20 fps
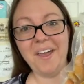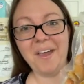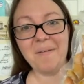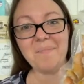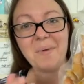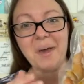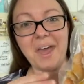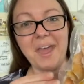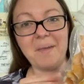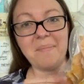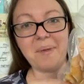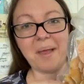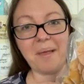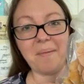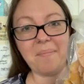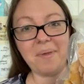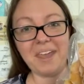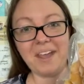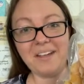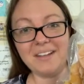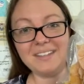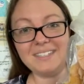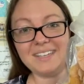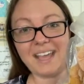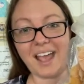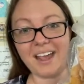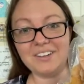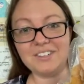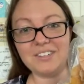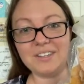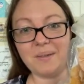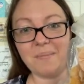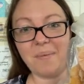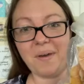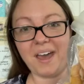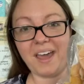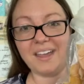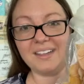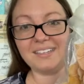but my parents actually buy